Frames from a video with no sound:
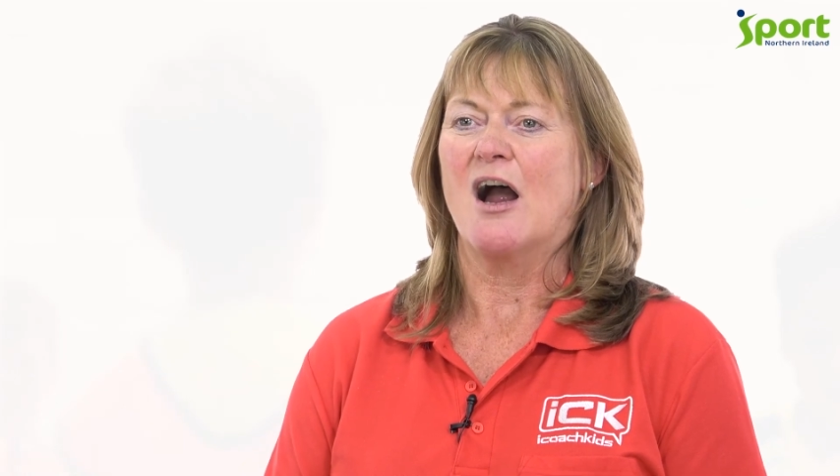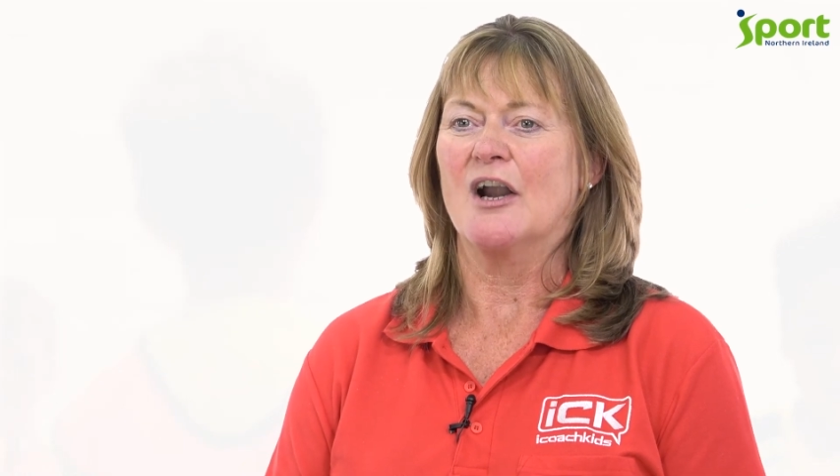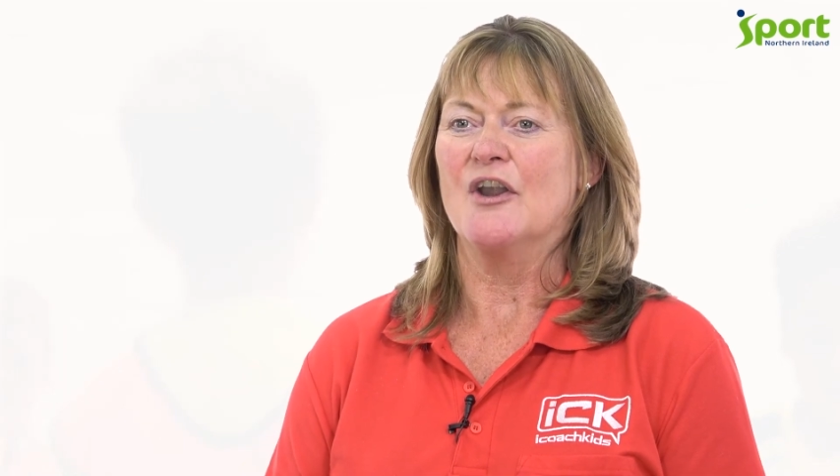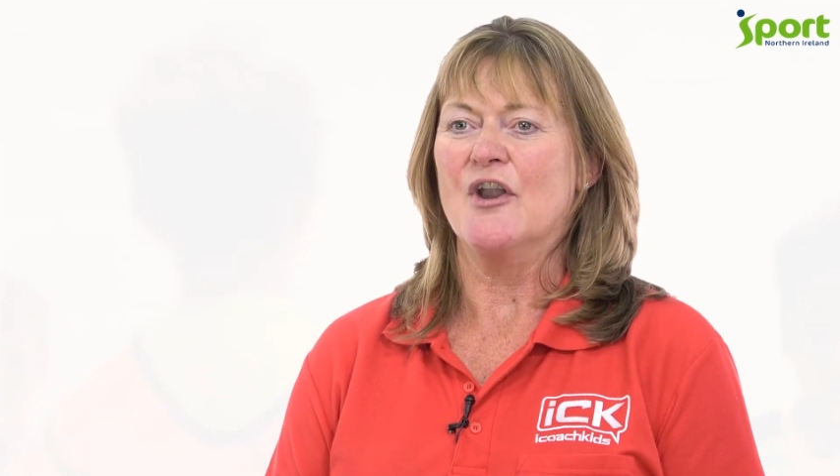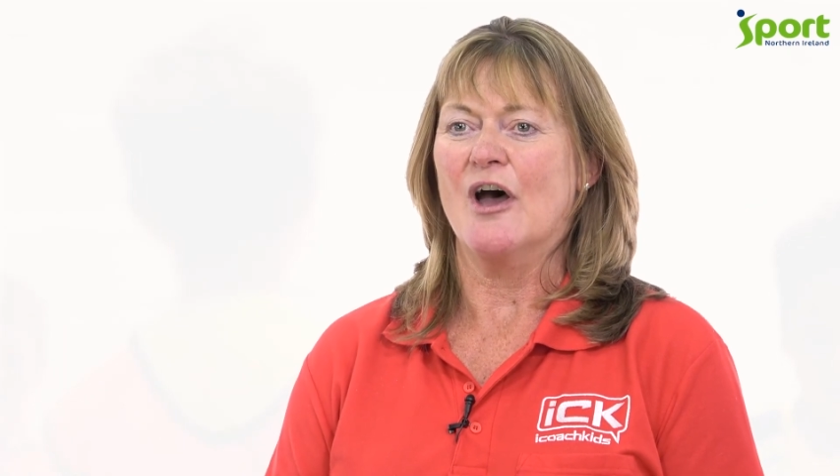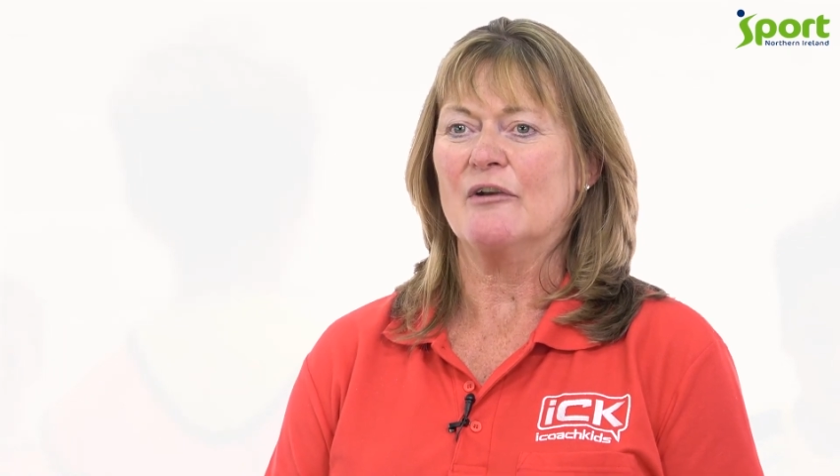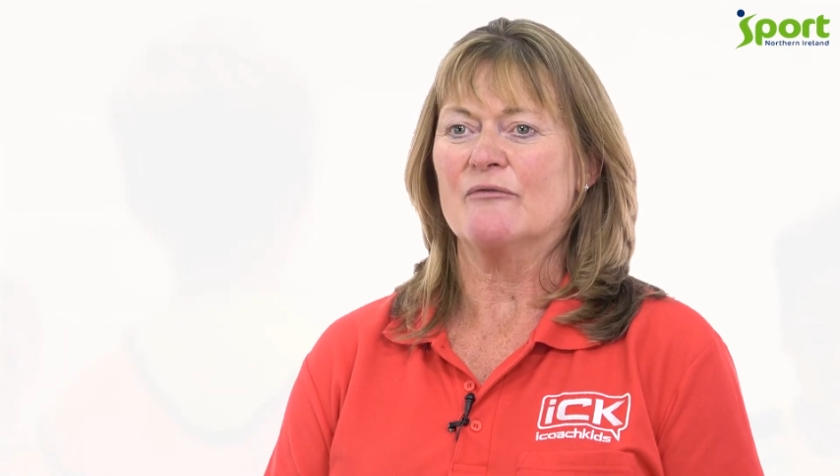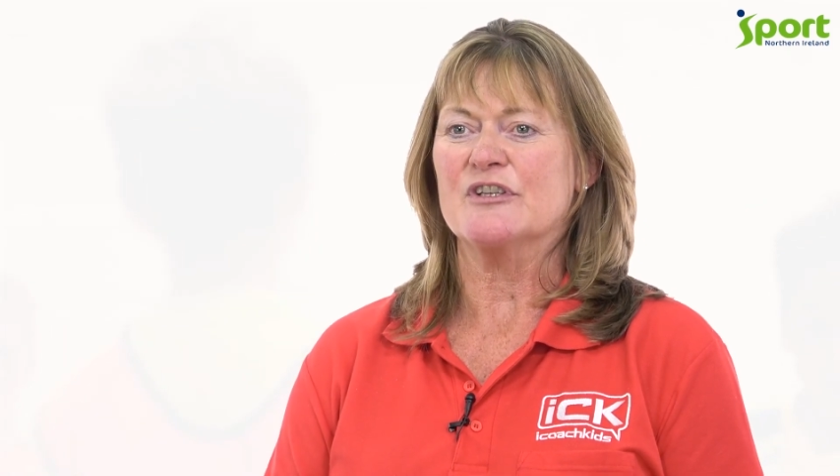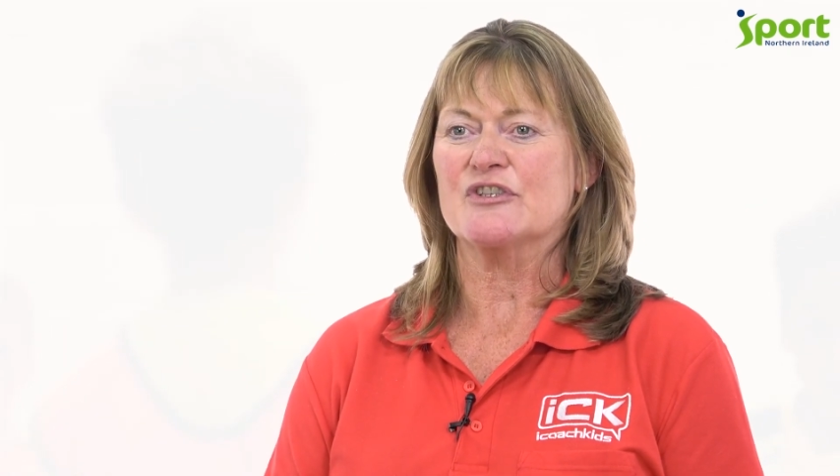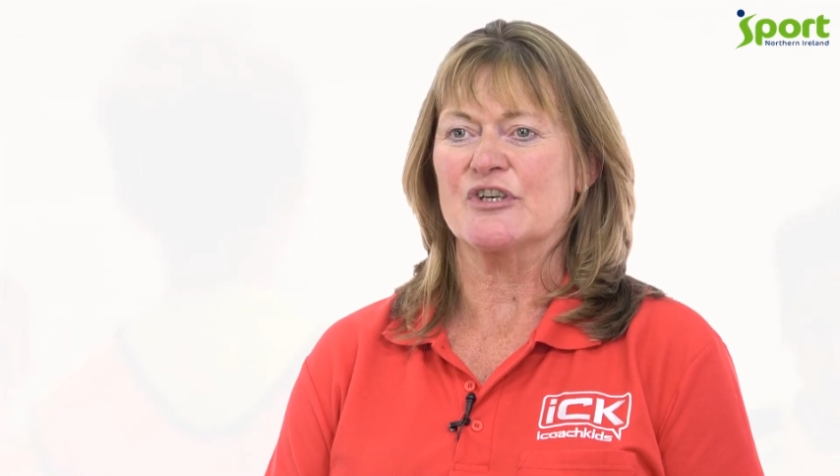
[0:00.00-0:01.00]
are not
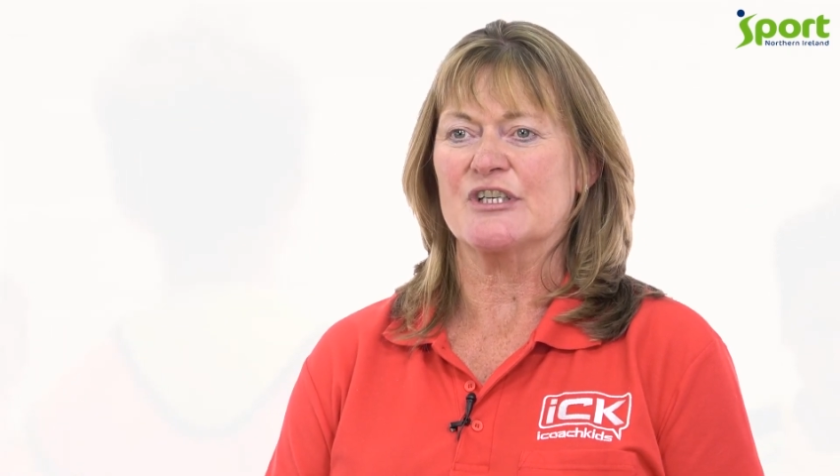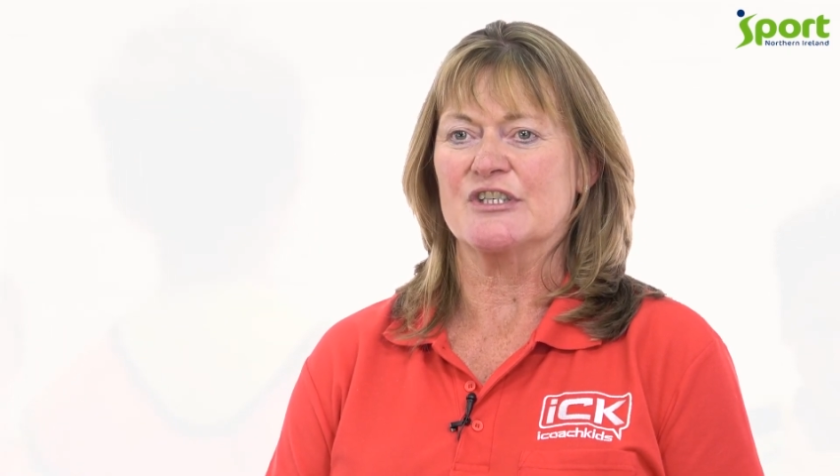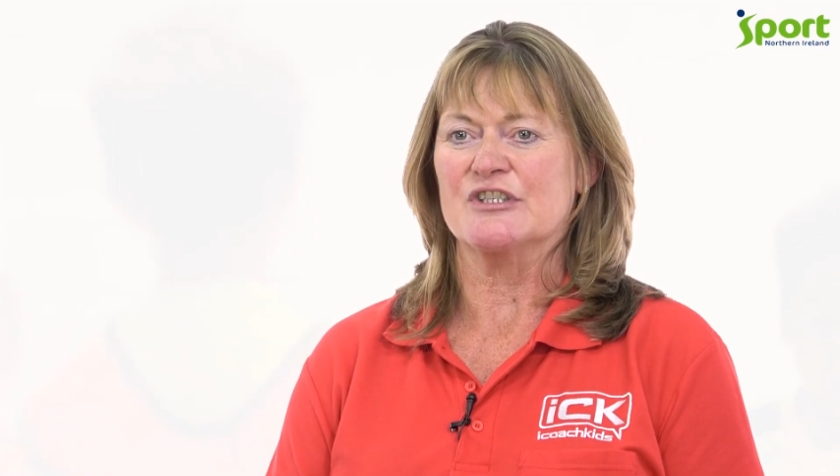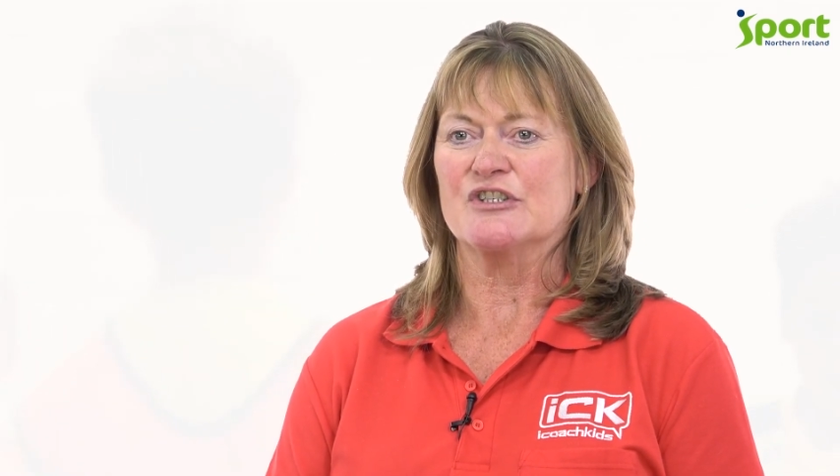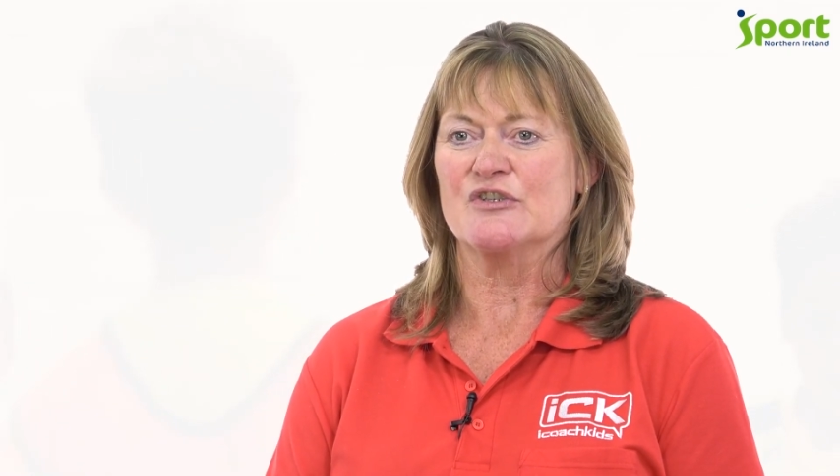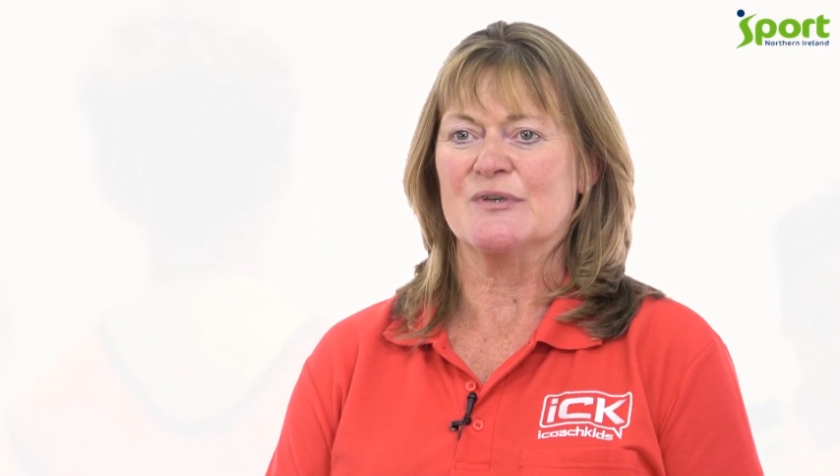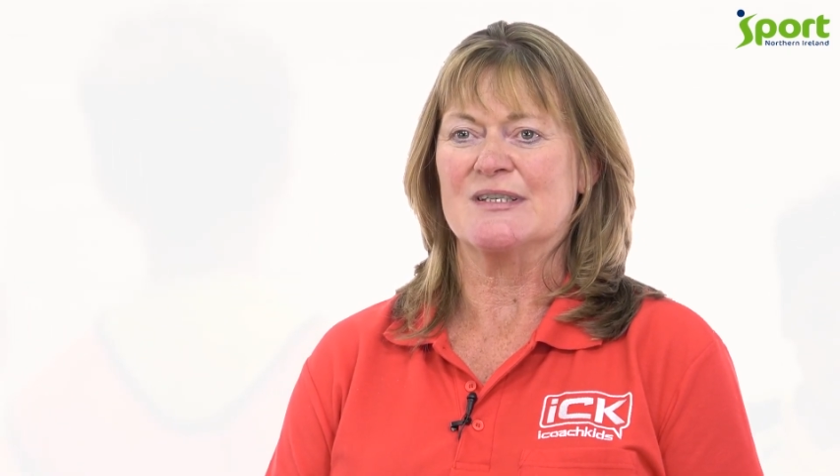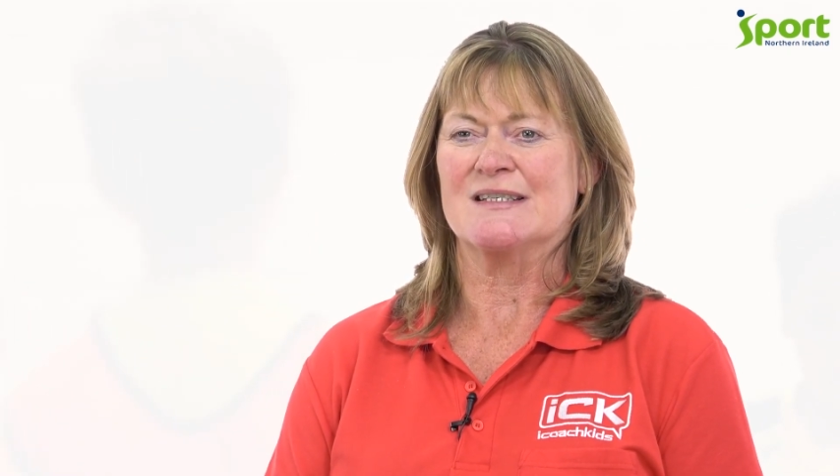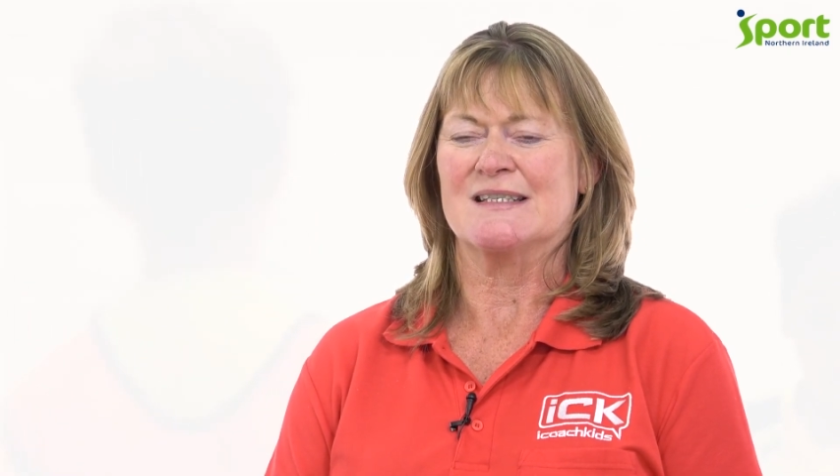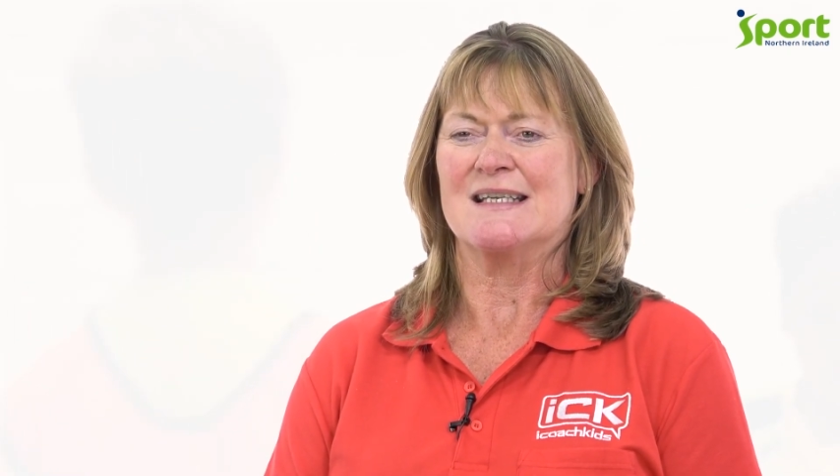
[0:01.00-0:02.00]
restricted to
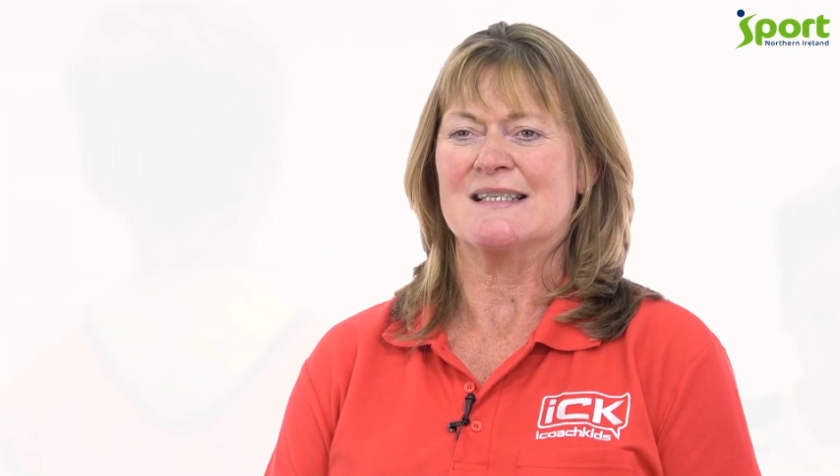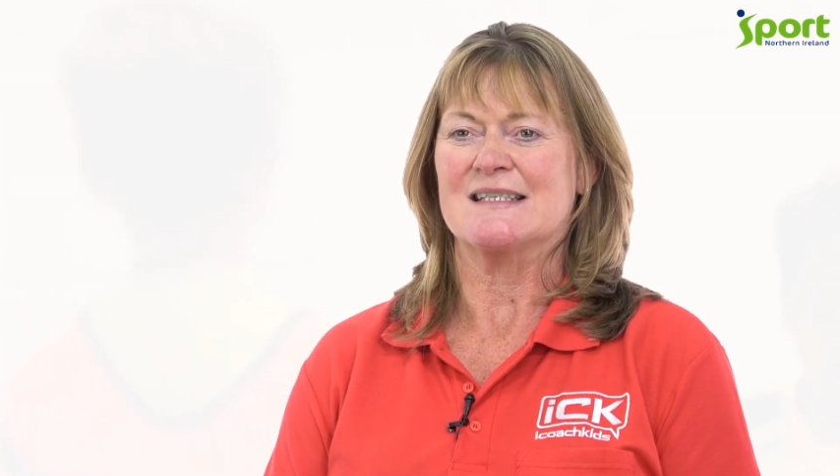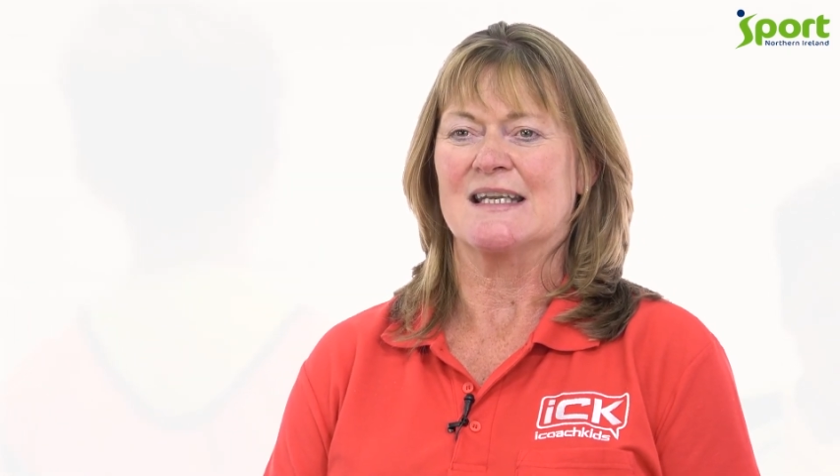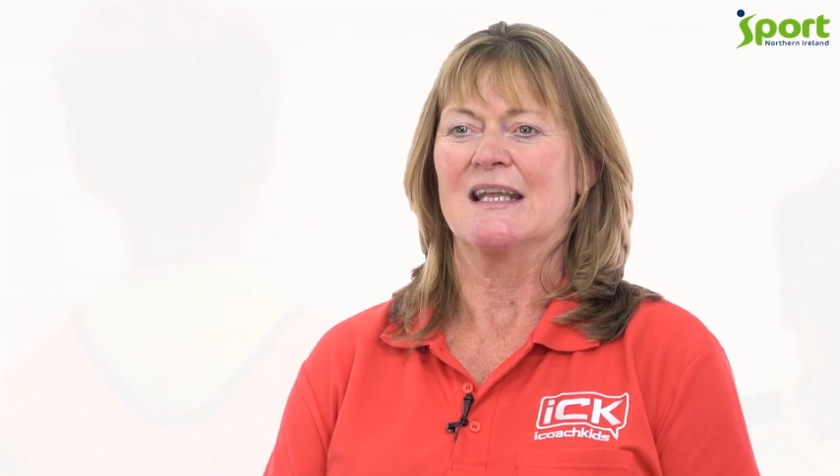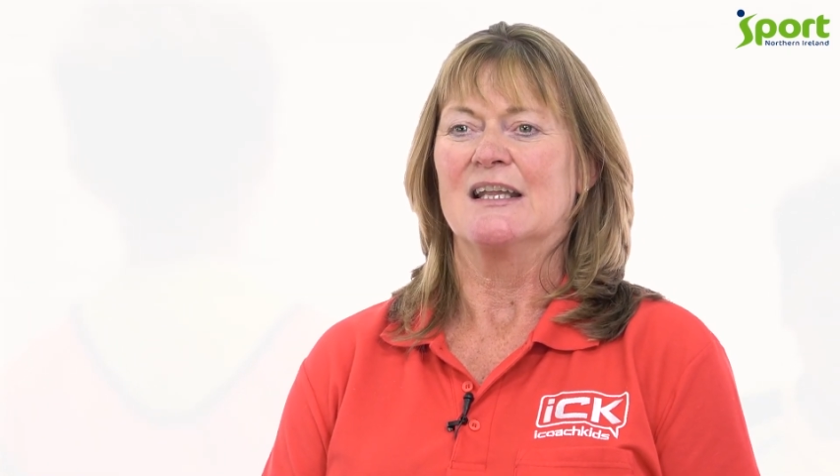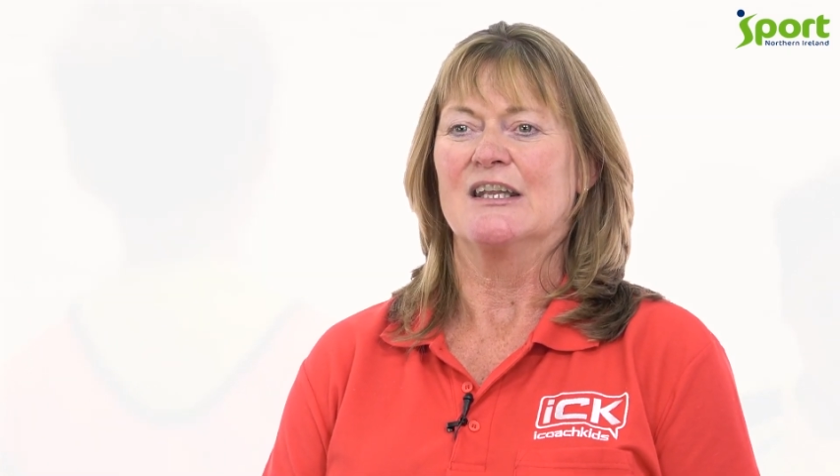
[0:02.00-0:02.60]
assisting